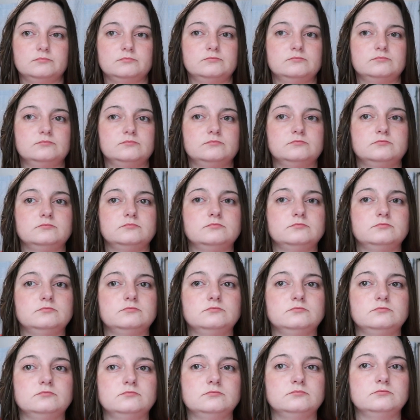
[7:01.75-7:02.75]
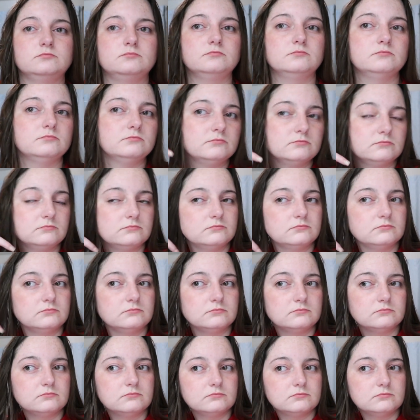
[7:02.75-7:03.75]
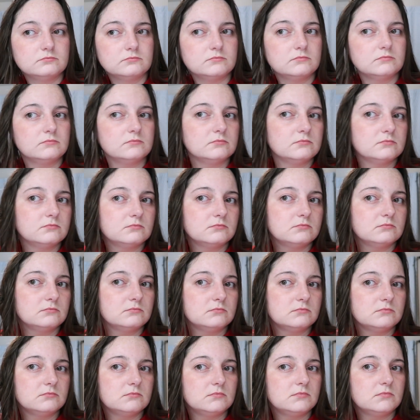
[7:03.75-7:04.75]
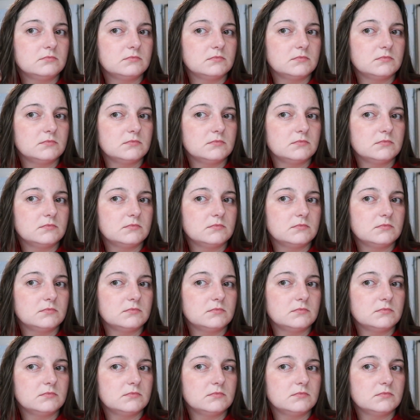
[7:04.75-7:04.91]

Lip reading: (silence)